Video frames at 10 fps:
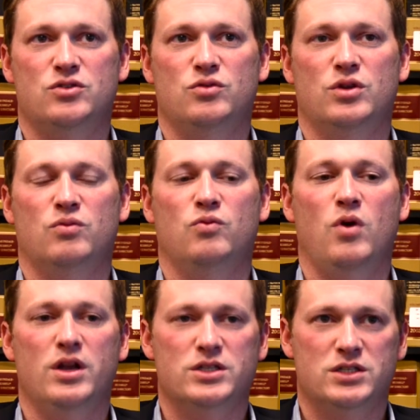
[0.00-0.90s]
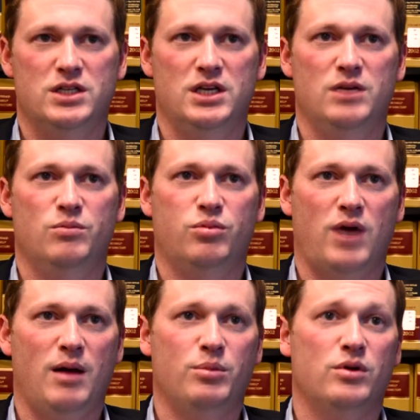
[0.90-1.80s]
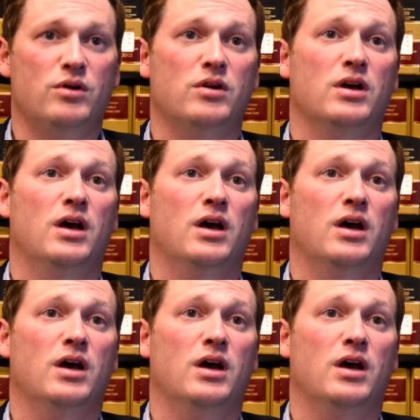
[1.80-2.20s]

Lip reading: with what is the proper